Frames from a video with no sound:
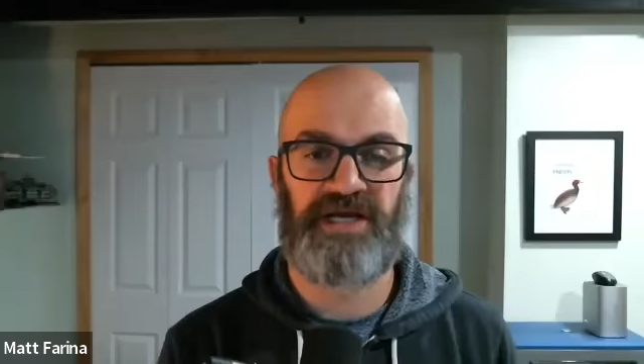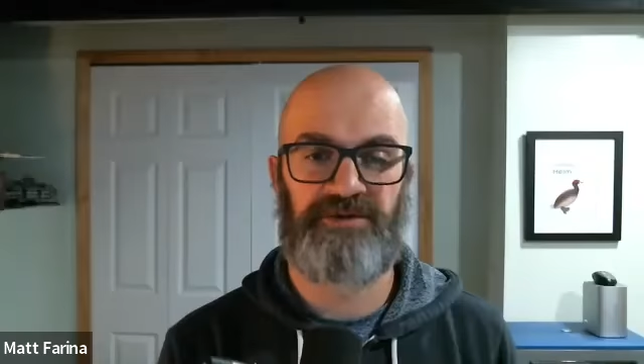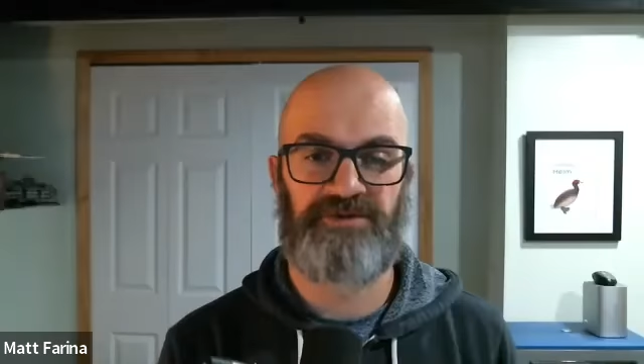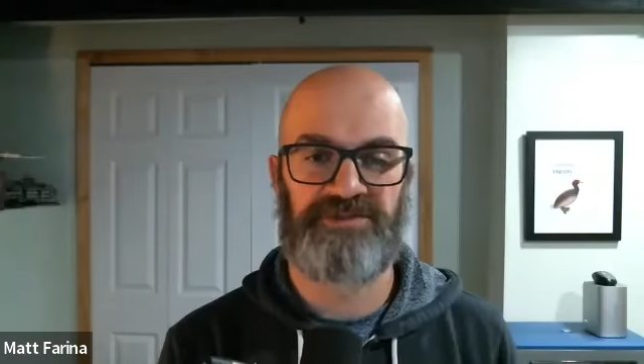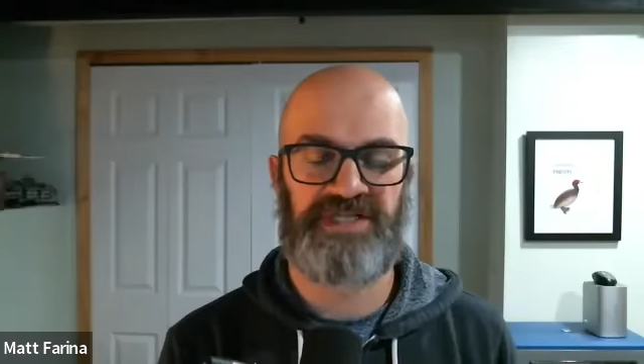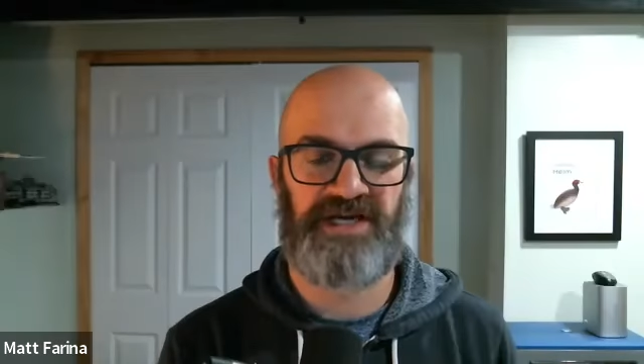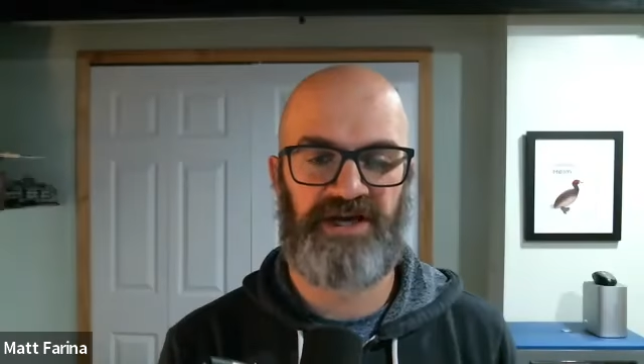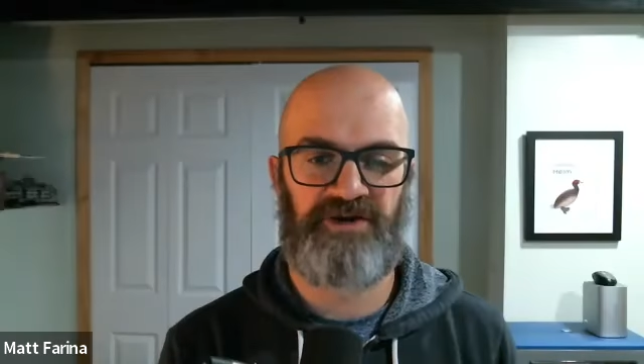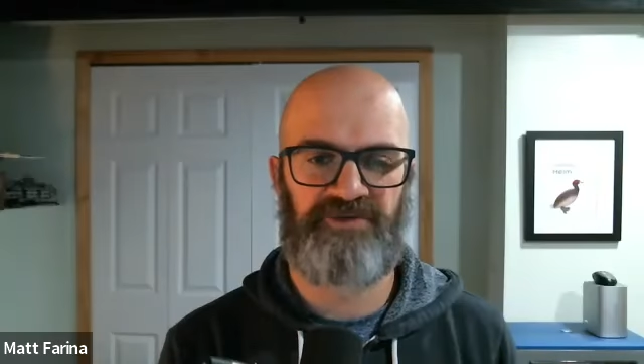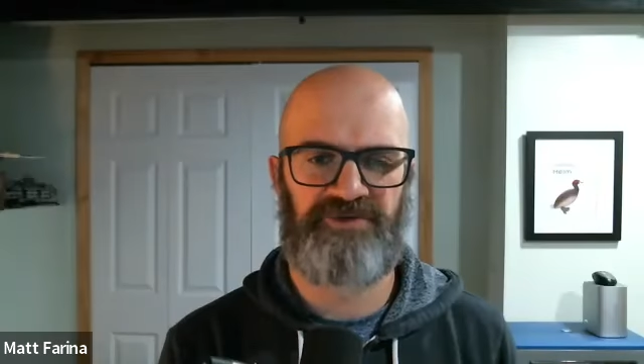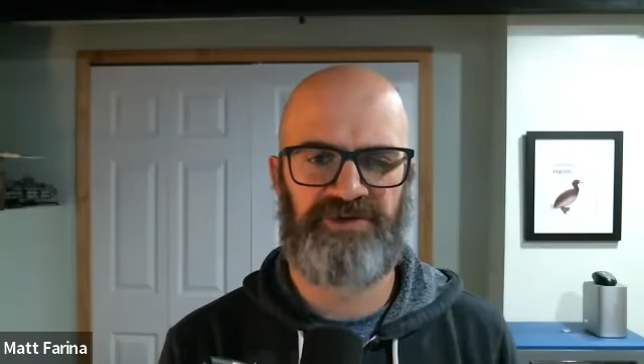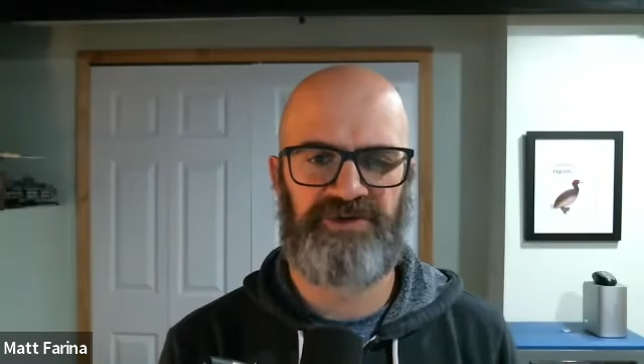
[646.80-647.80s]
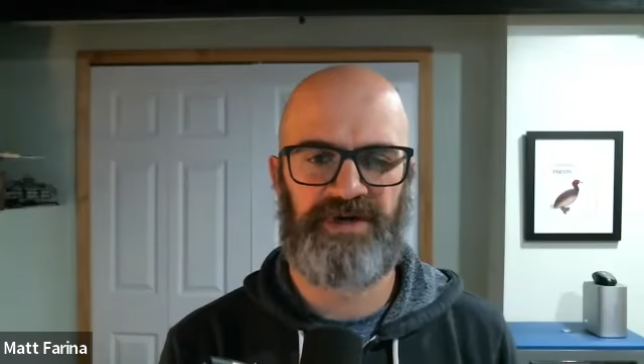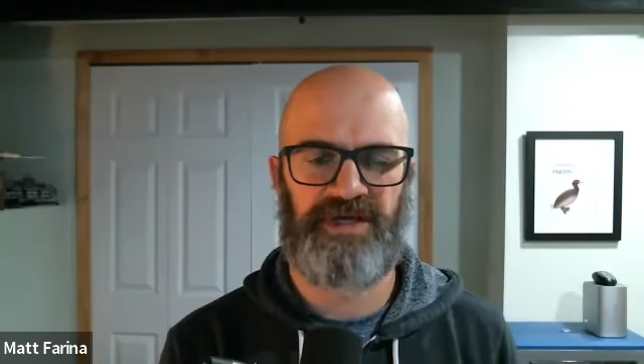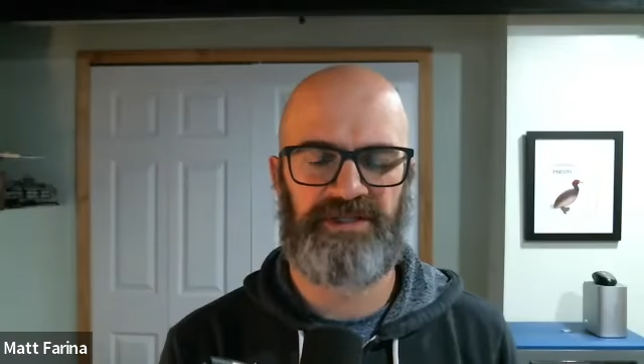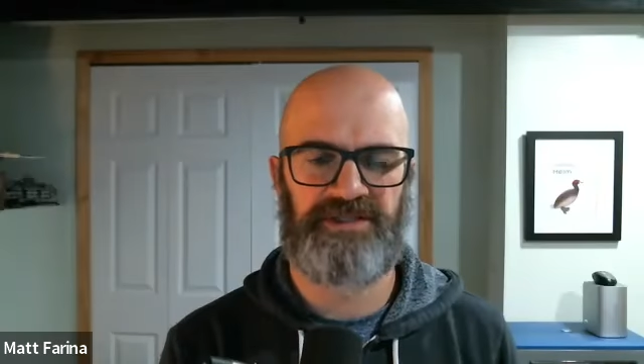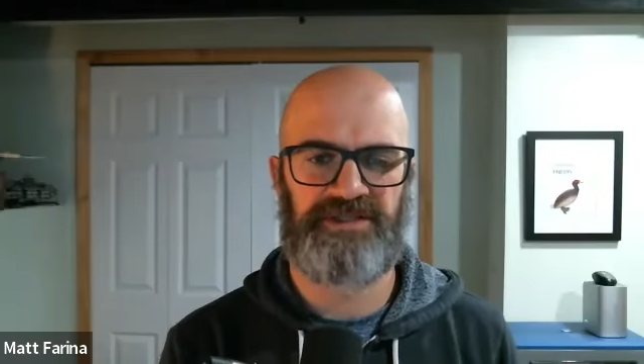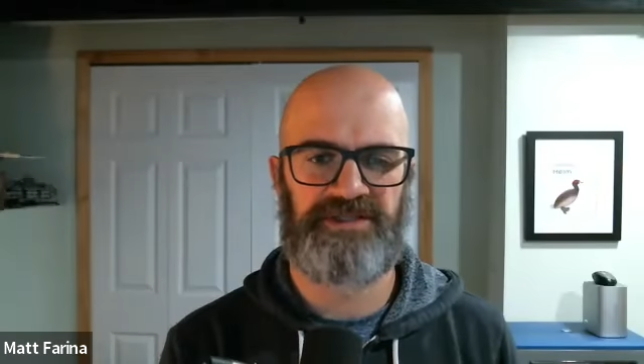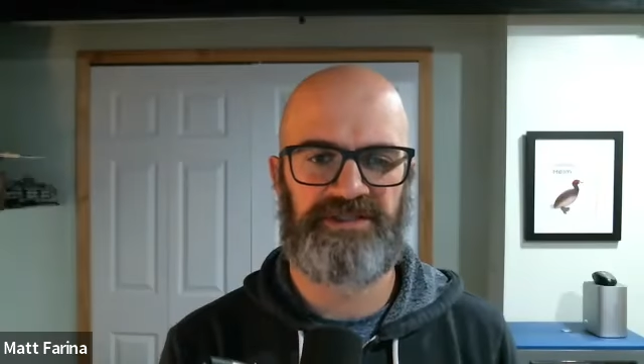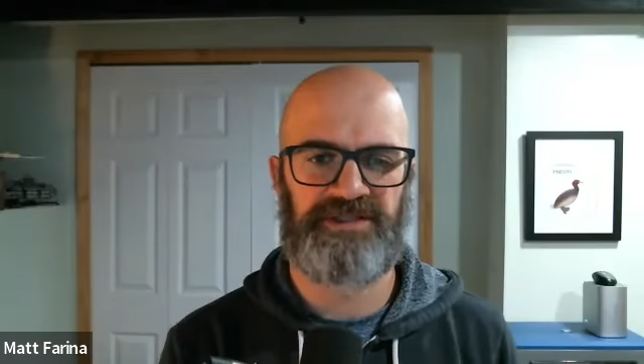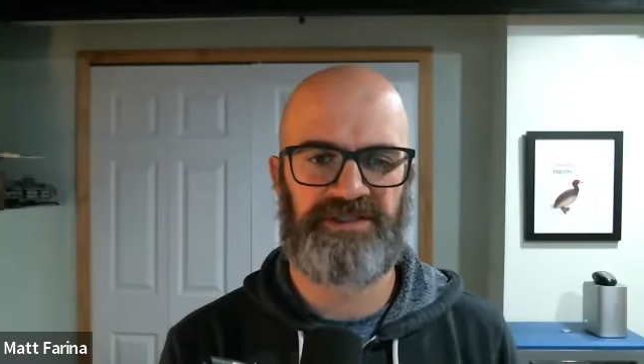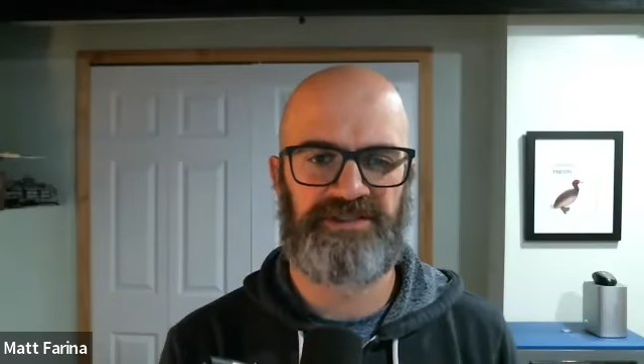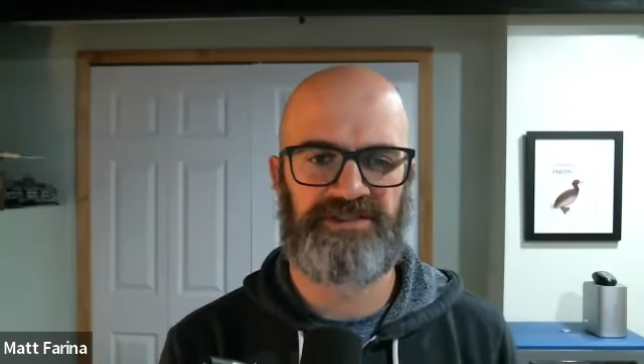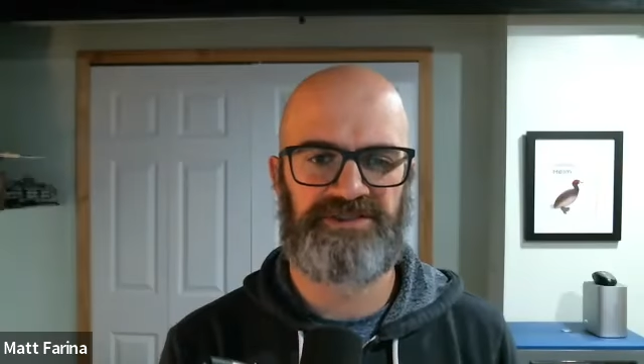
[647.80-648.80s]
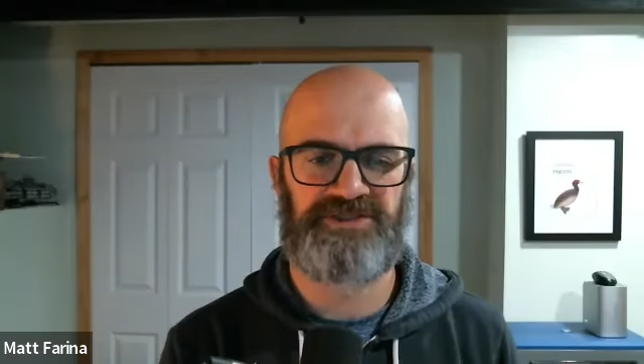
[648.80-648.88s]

I will tie off with you on the